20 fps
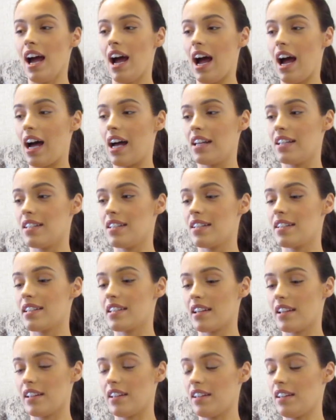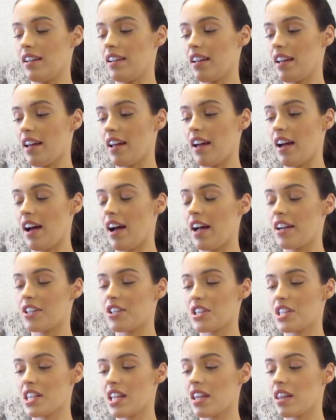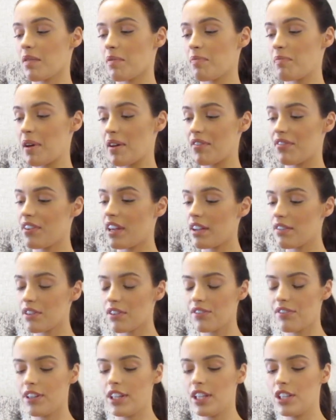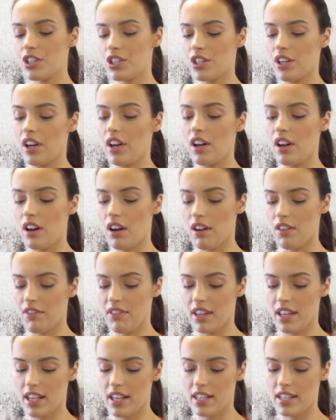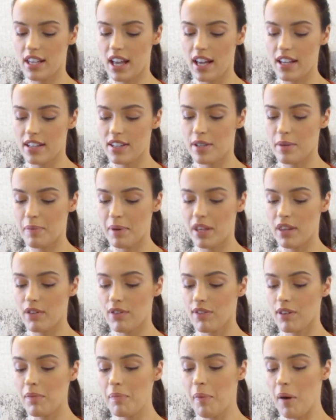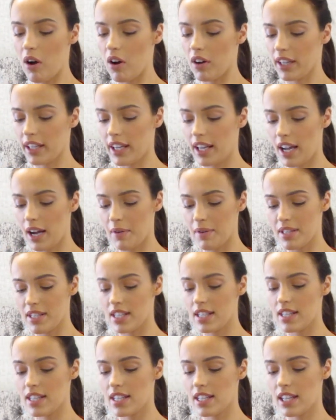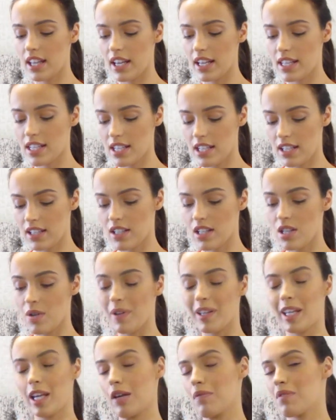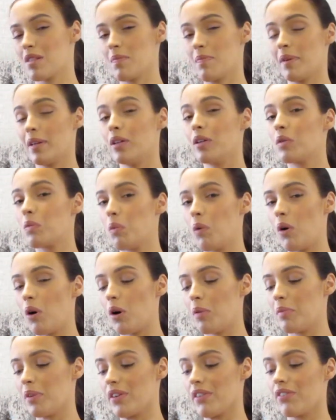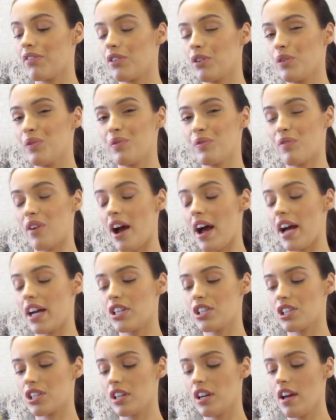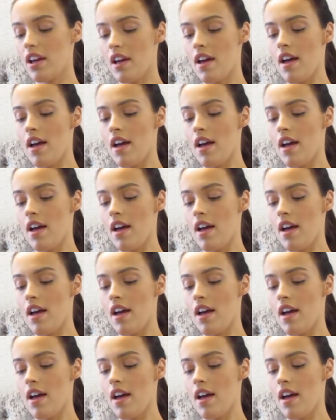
And I just think my favourite feature of this has to be the front pocket, how it's insulated so it keeps the milk warm and the food fresh,